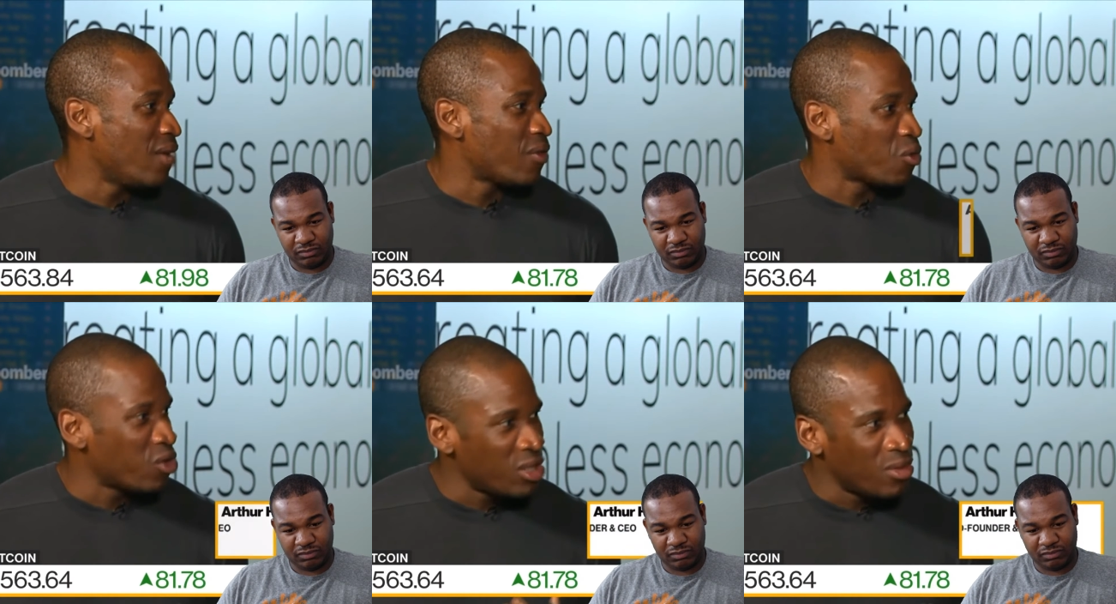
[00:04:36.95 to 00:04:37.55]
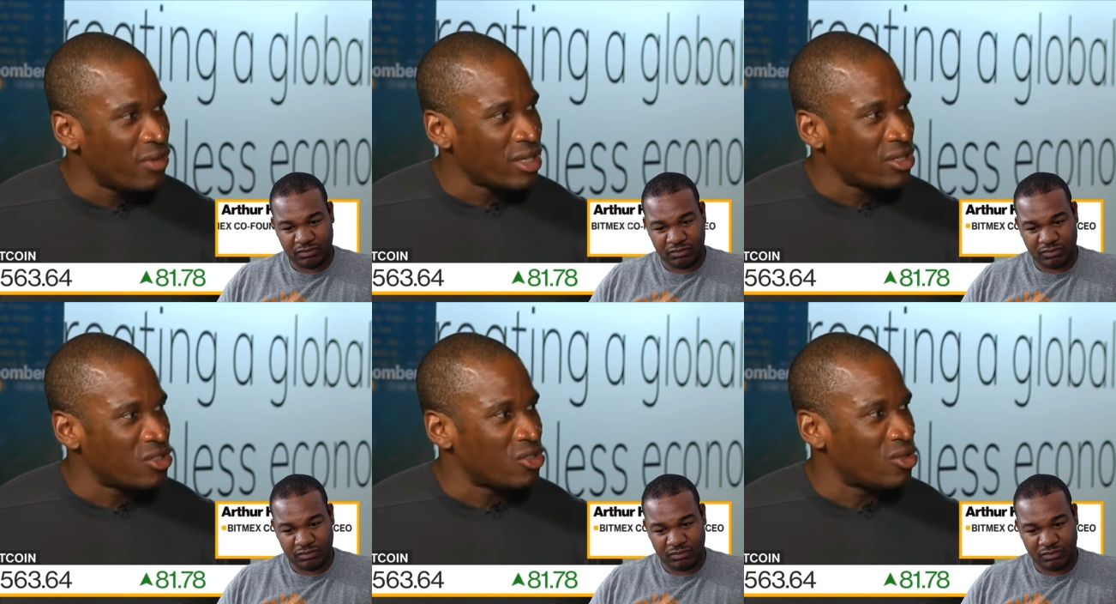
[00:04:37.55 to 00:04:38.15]
Speaker 1: And if we're really
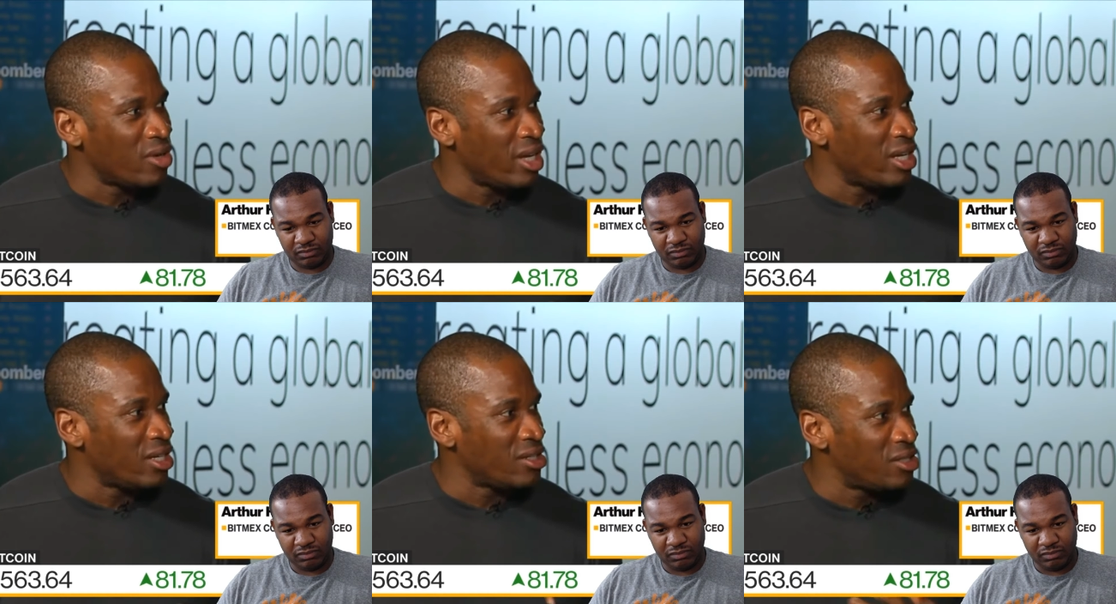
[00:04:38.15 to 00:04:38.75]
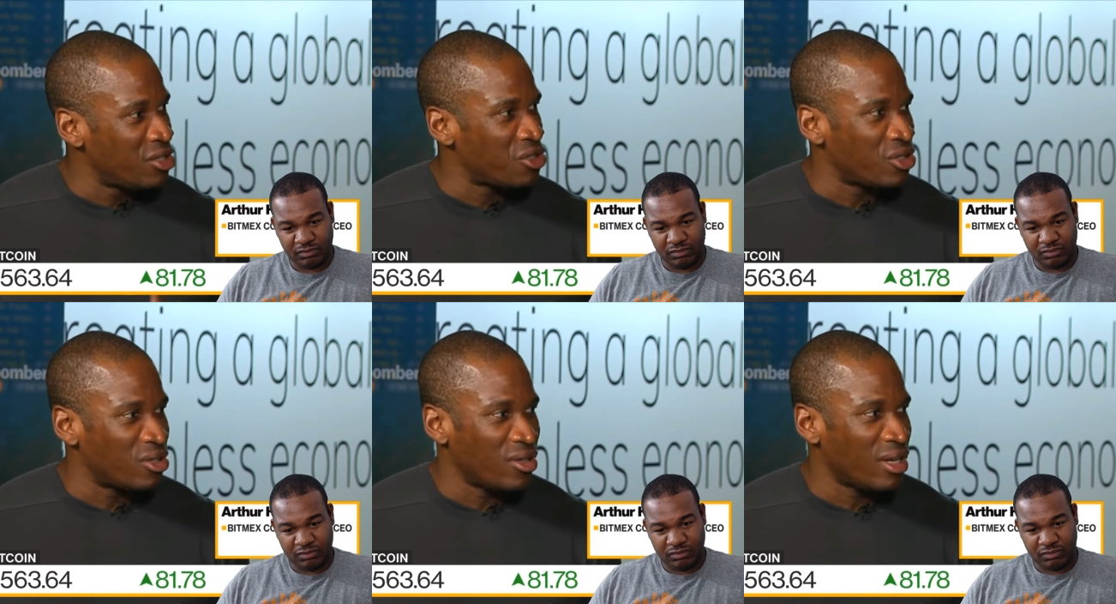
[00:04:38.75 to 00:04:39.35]
moving into a
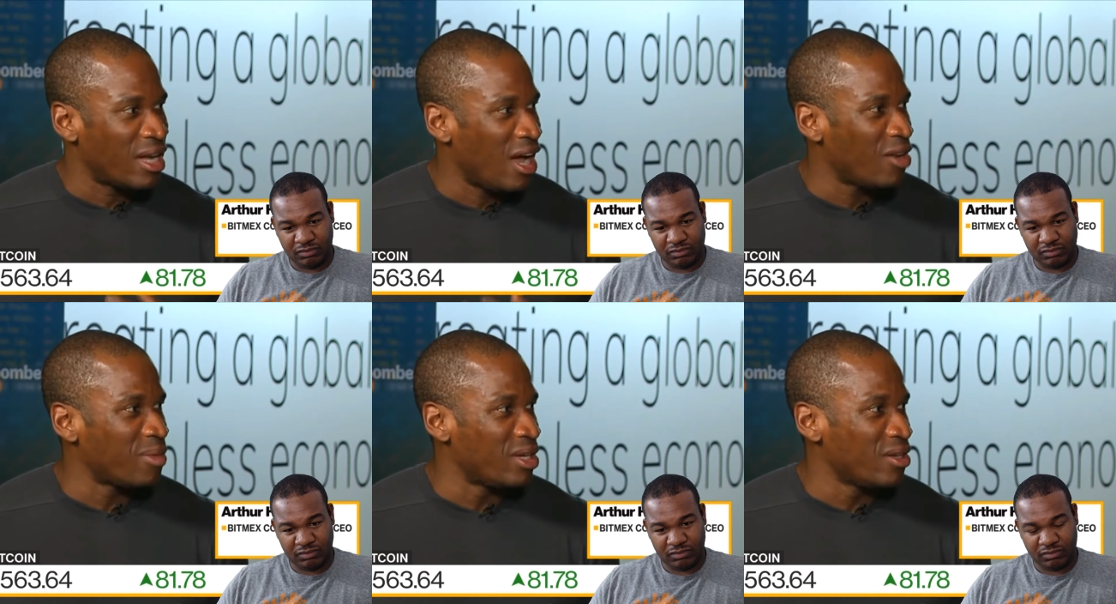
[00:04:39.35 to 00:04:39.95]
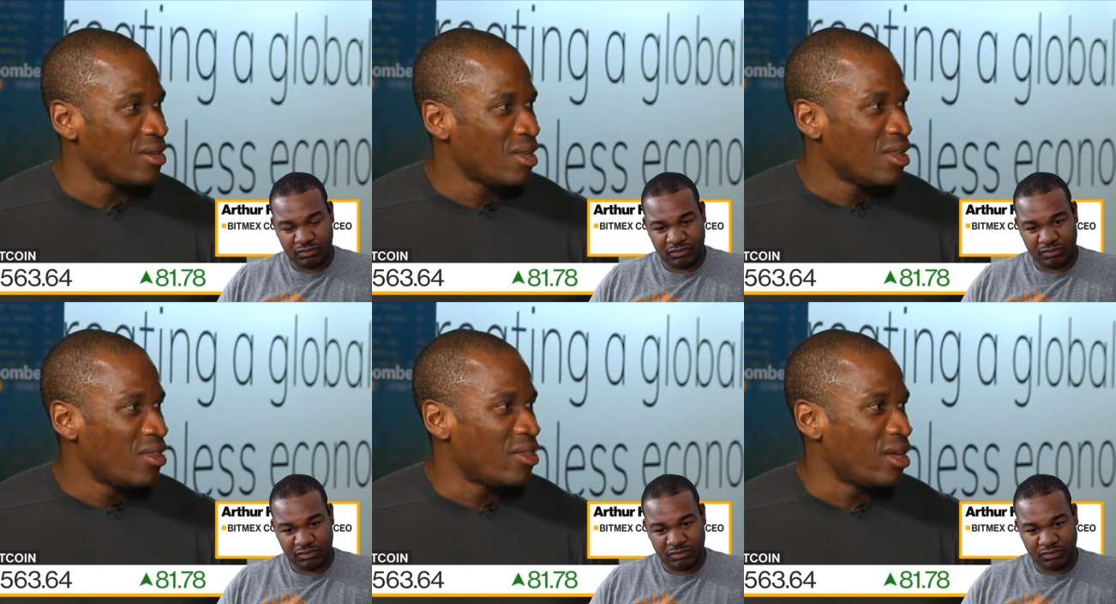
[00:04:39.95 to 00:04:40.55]
digital economy,
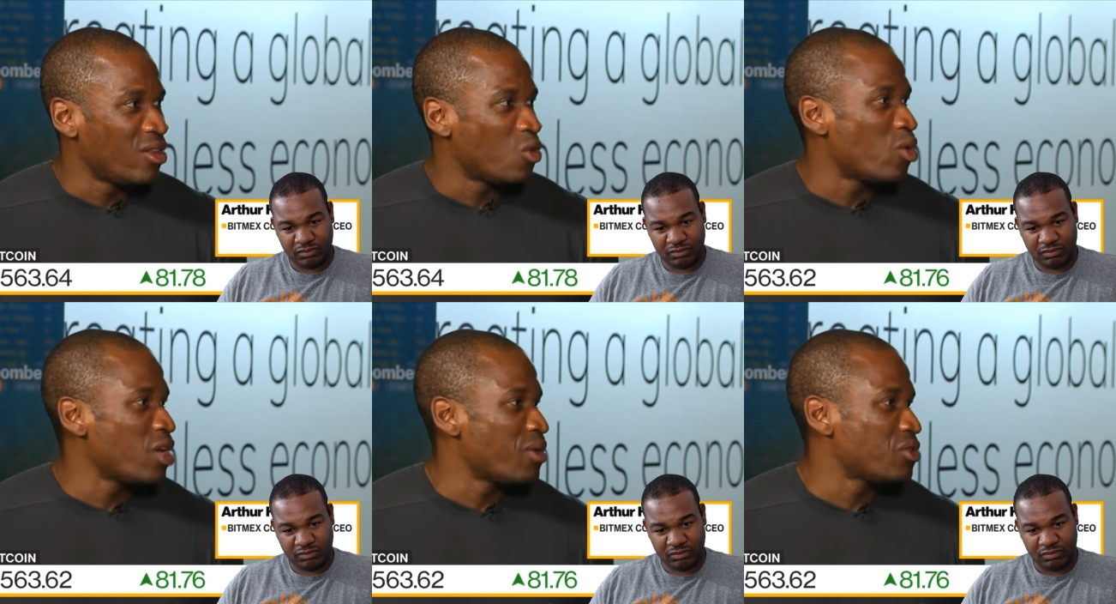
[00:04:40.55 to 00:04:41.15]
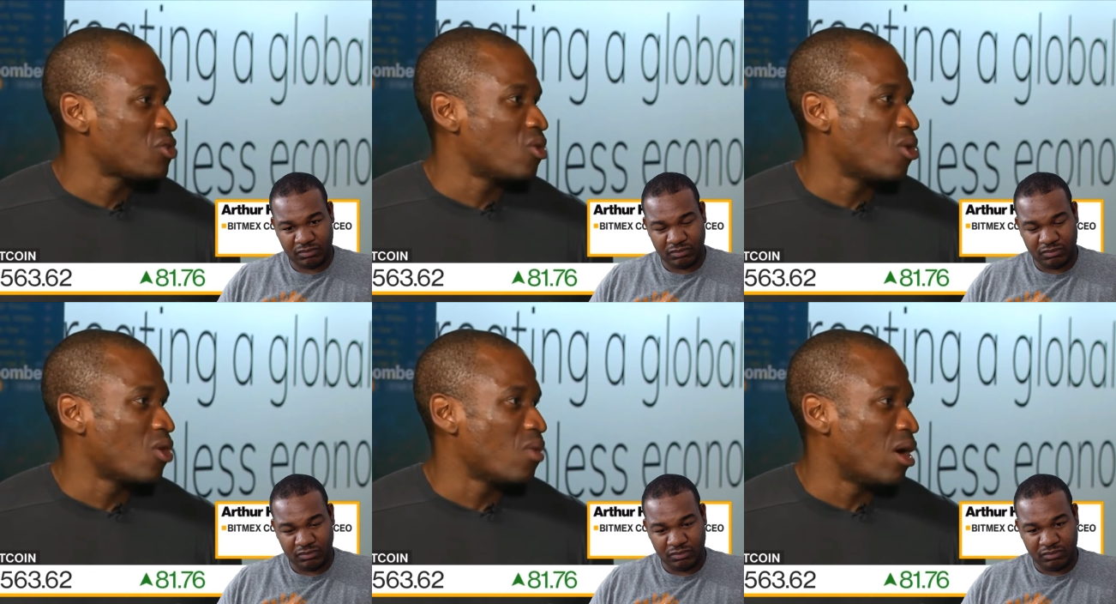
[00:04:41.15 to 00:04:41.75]
then the way we
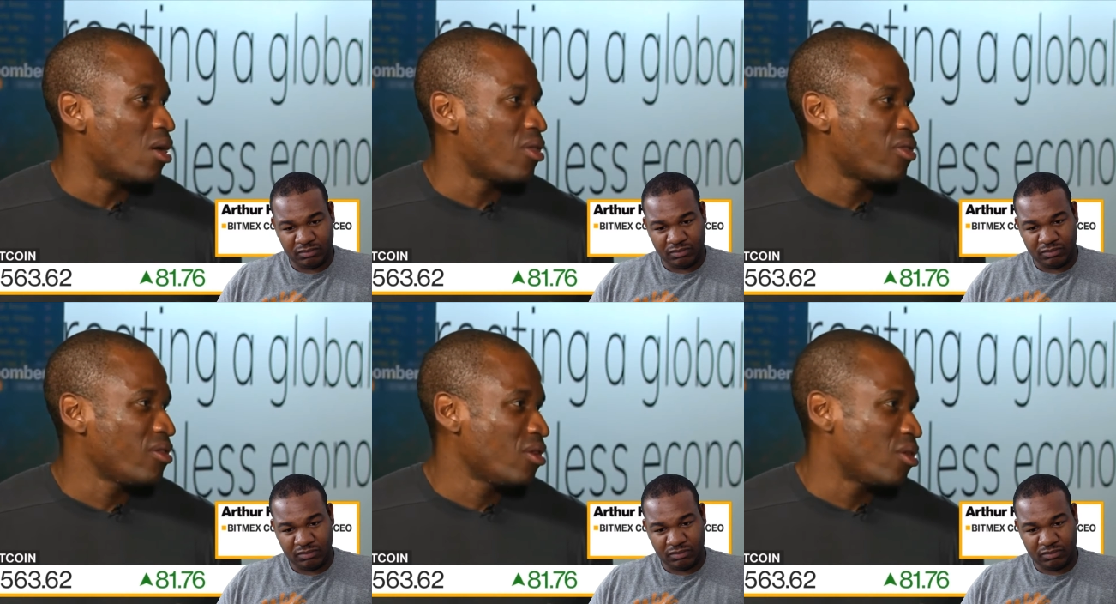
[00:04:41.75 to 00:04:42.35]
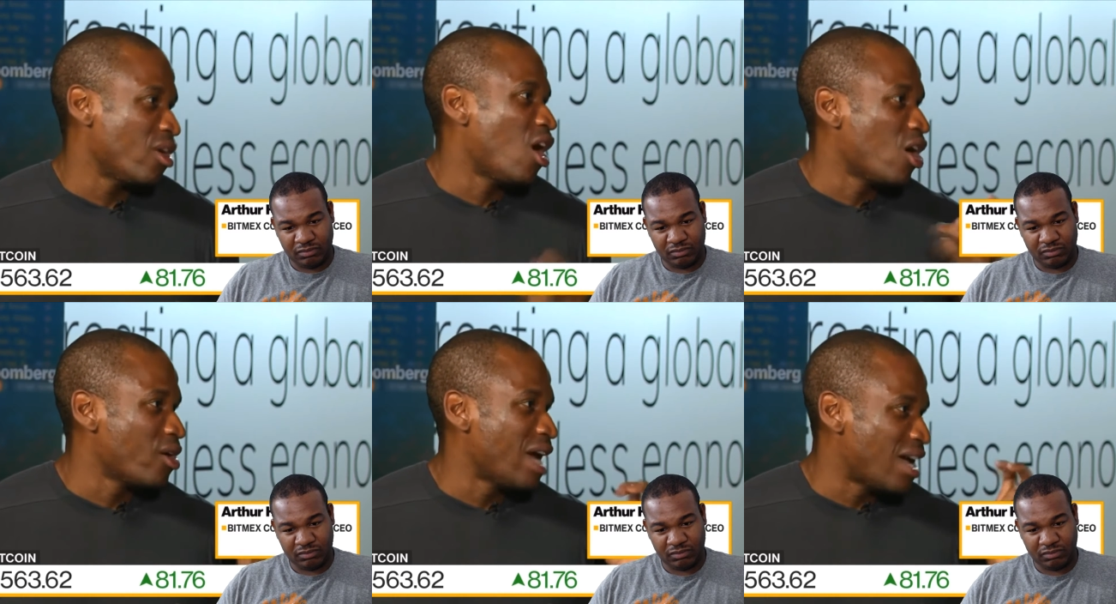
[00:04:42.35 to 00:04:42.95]
store wealth, or
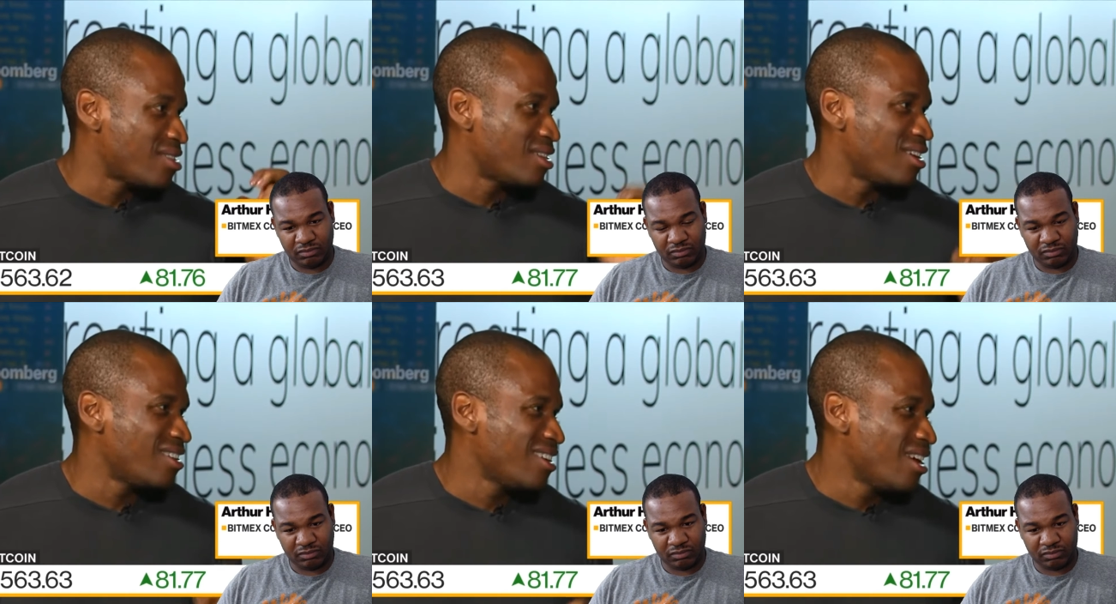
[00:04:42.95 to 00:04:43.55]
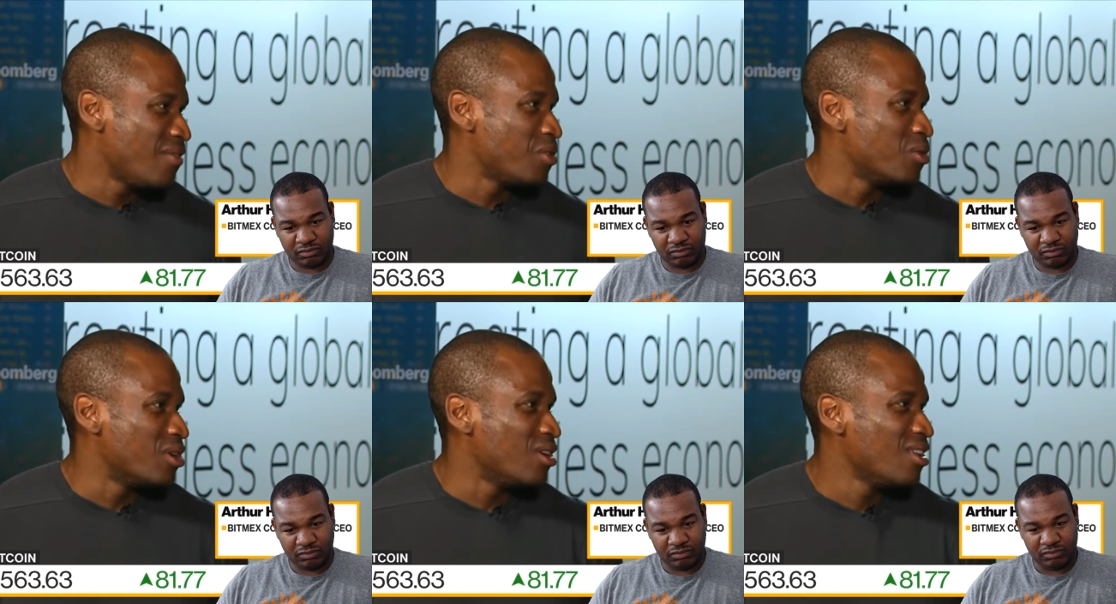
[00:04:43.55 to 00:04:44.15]
the hard asset, if
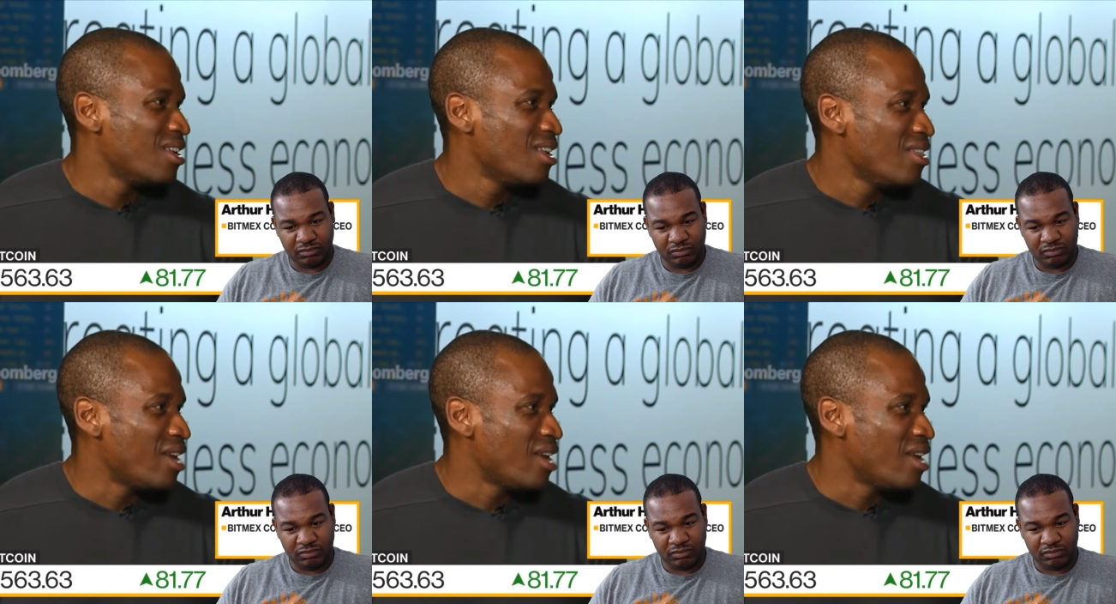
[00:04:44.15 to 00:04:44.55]
you will,